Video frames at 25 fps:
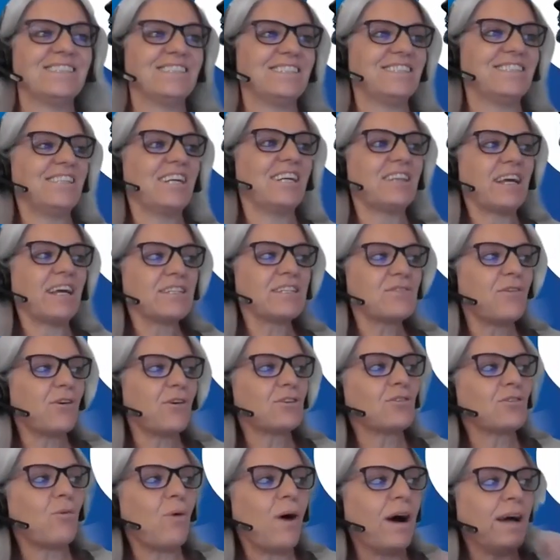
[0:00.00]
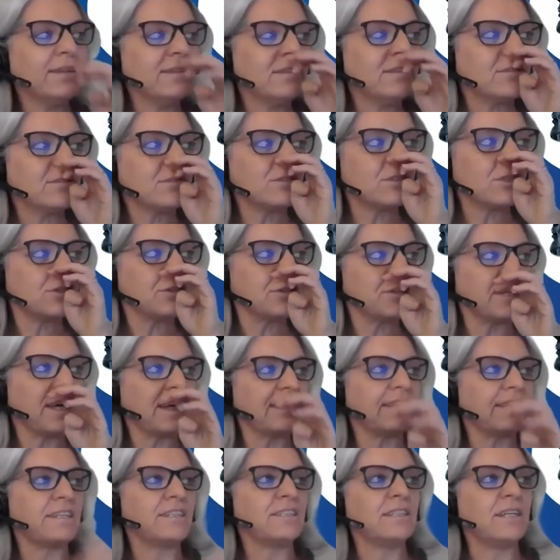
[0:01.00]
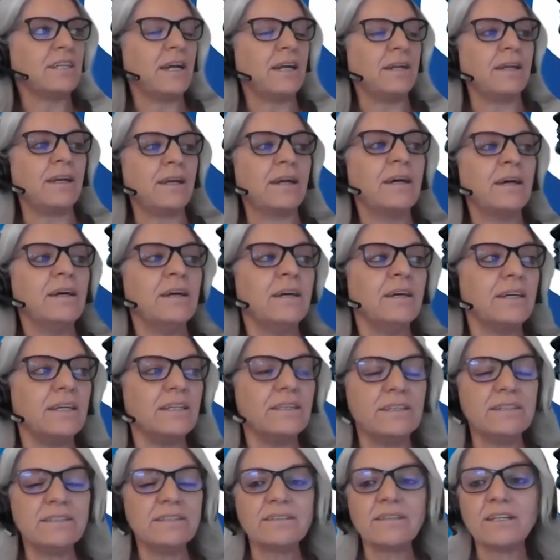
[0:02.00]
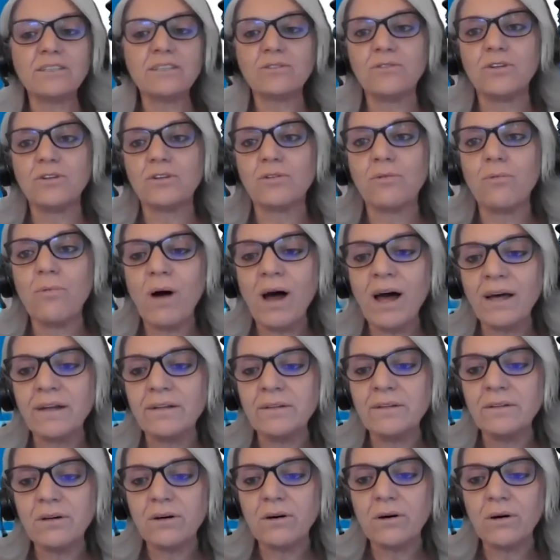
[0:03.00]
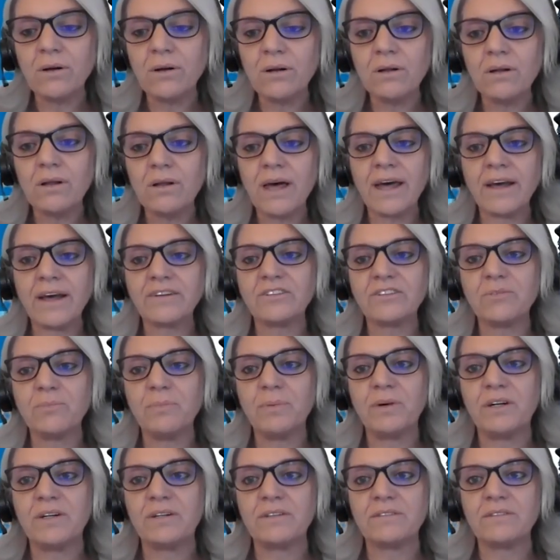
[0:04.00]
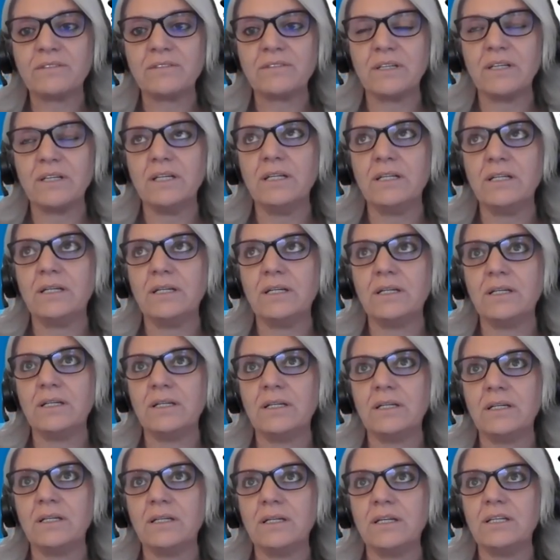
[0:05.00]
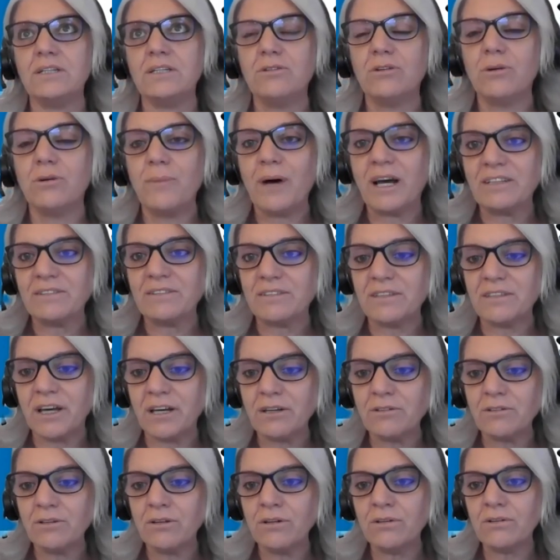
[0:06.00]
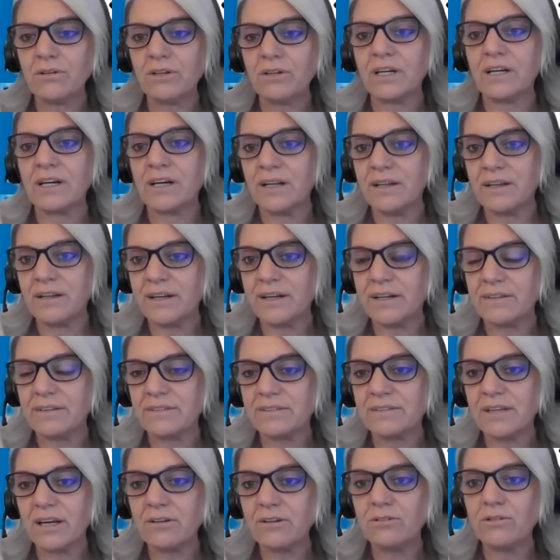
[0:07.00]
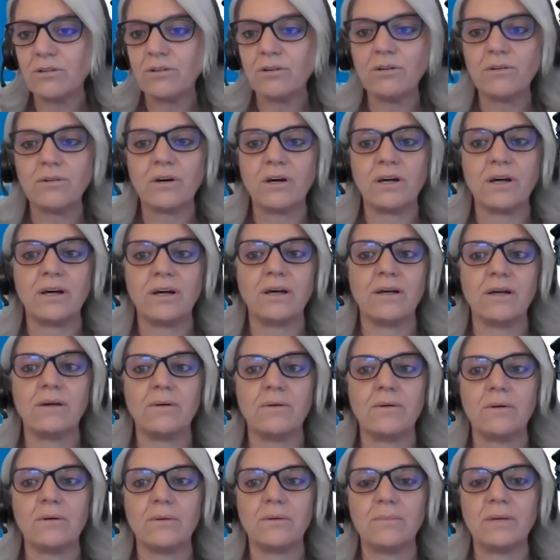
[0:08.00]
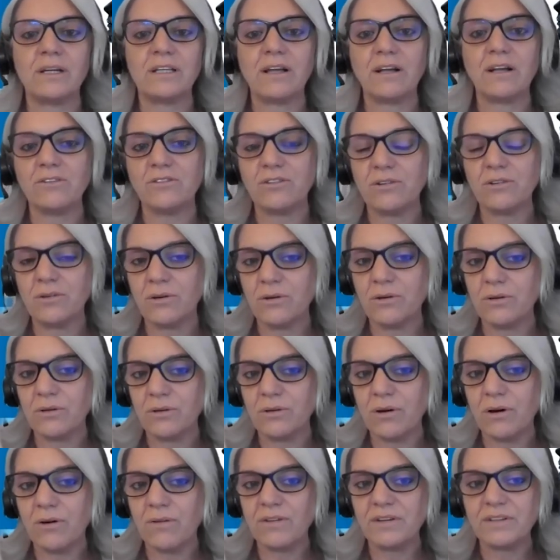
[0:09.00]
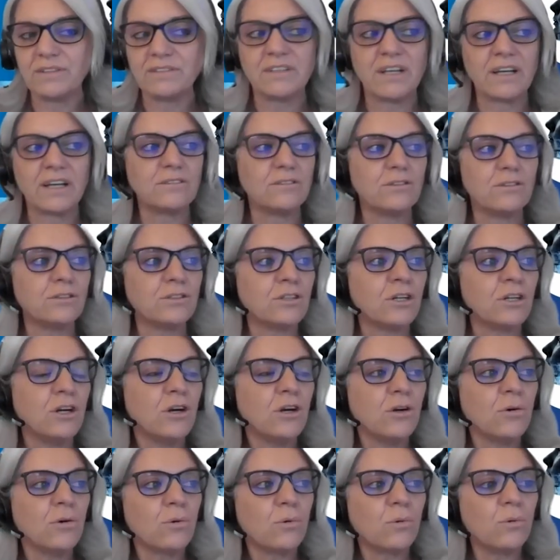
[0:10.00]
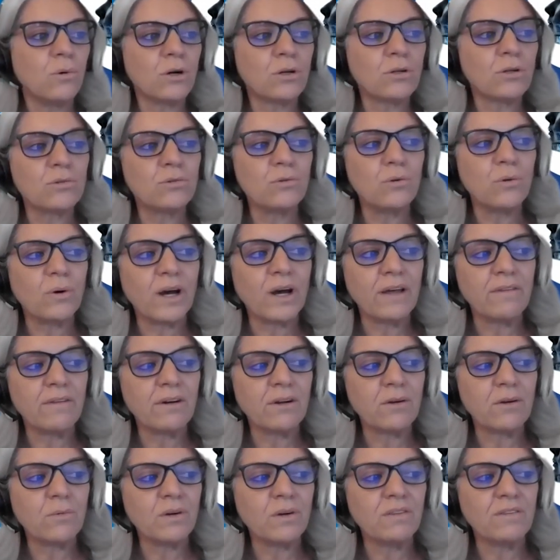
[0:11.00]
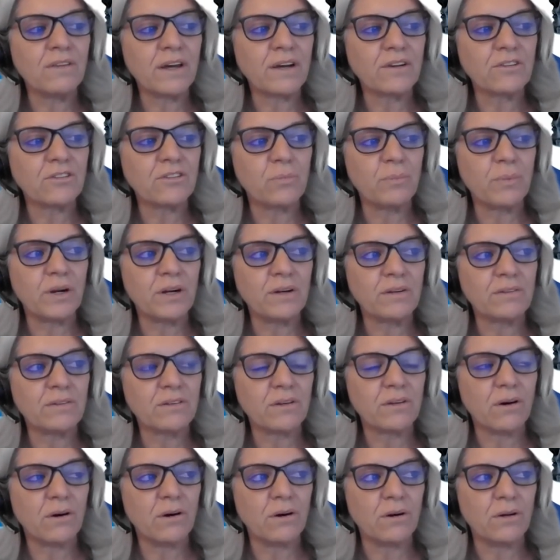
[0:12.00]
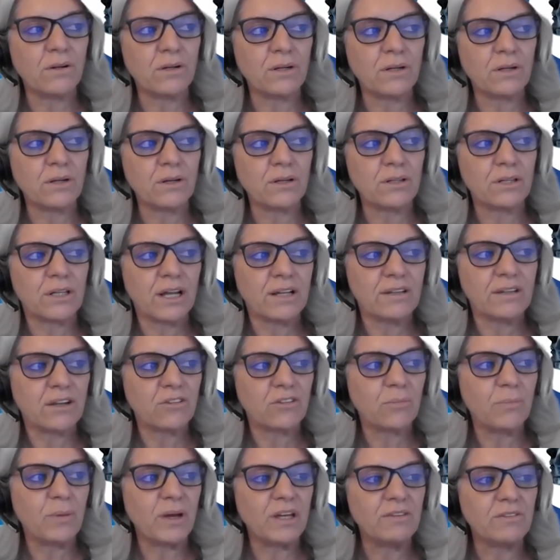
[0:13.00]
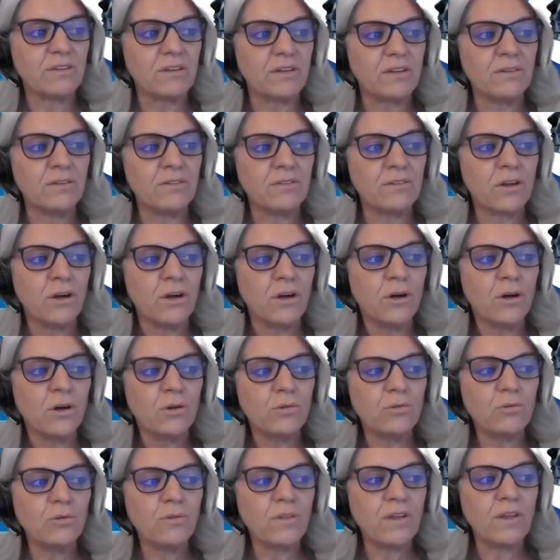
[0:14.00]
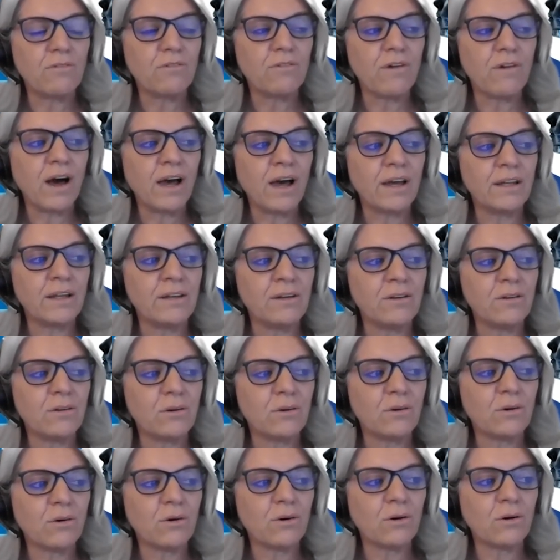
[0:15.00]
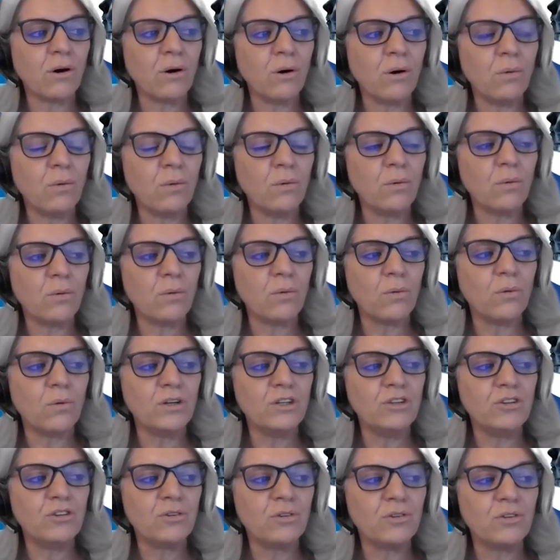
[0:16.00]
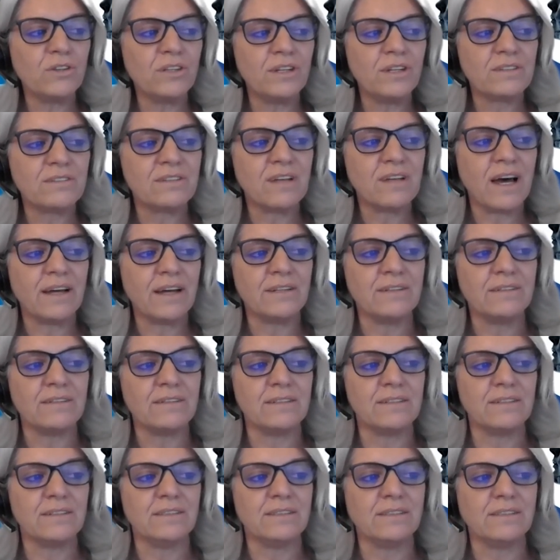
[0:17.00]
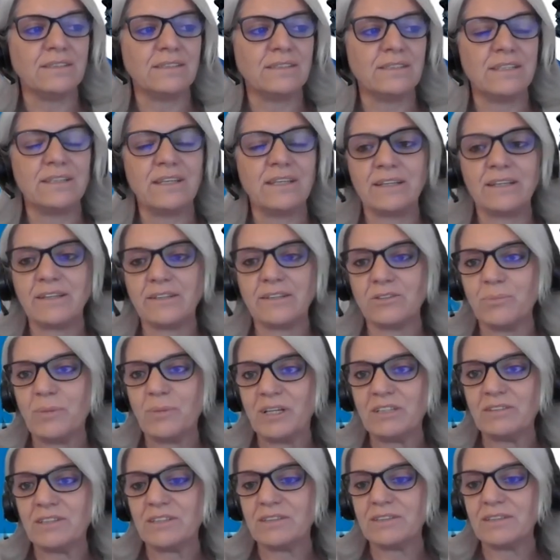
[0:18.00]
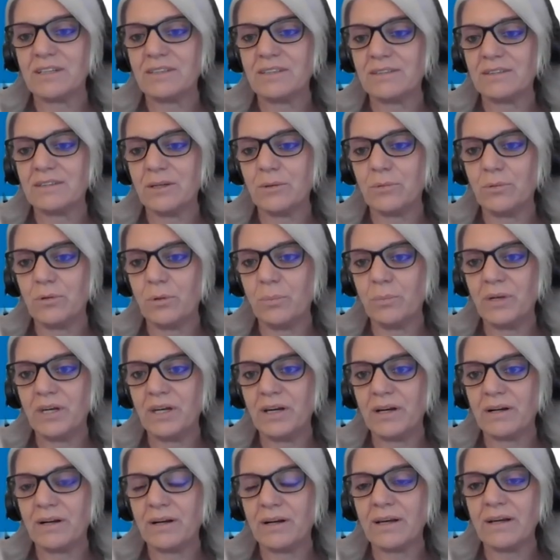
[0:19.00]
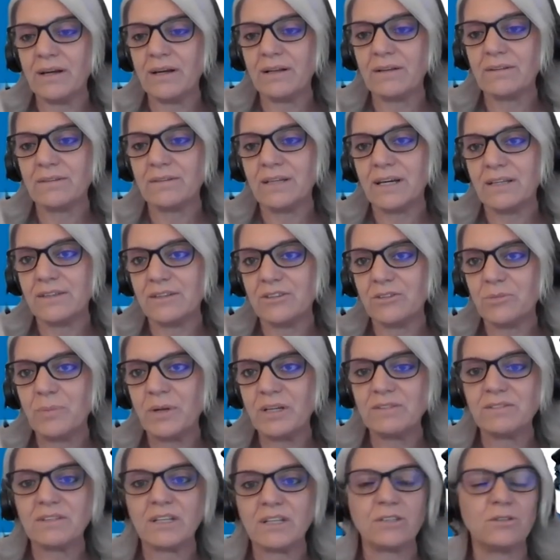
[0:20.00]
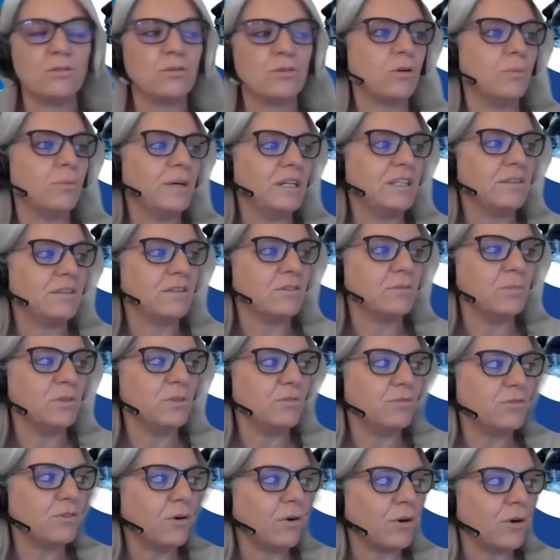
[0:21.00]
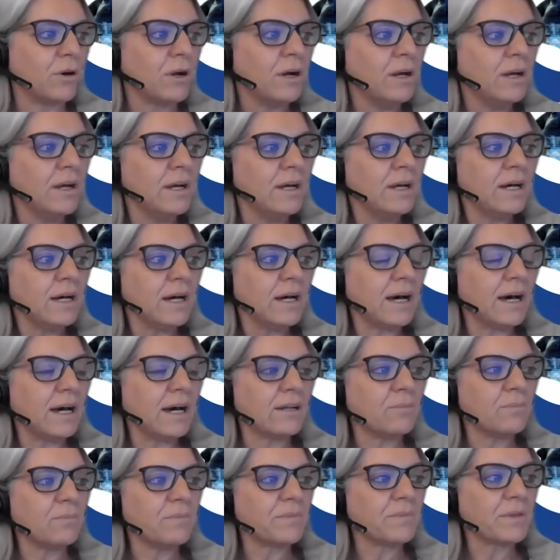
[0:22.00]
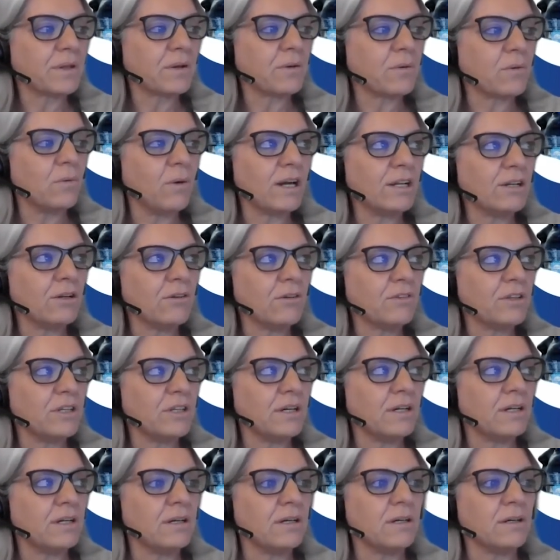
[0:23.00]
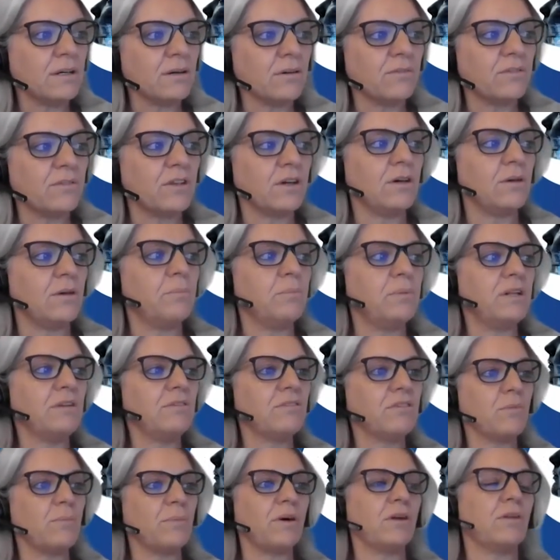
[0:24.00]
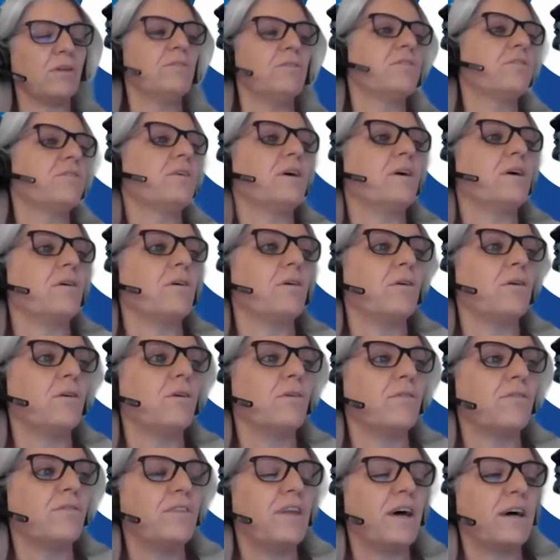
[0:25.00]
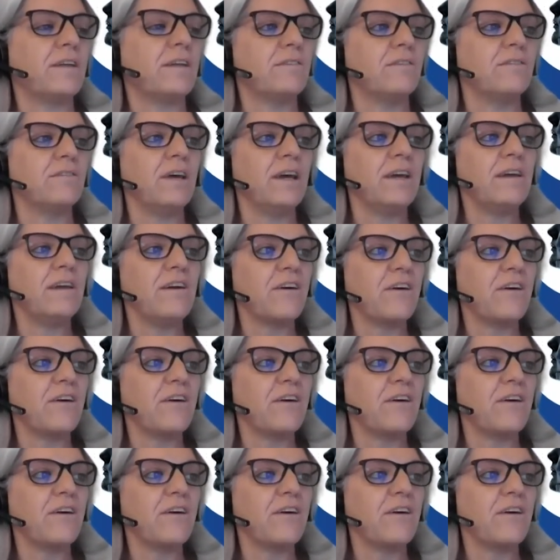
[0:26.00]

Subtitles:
on a task force 1 for data sharing. In this task force 1, all experts in domain sector, in healthcare sector, but also on other sectors, work together with experts on data spaces to define how we should design the data spaces as the European health data space that you commented before. And one of the principles of that they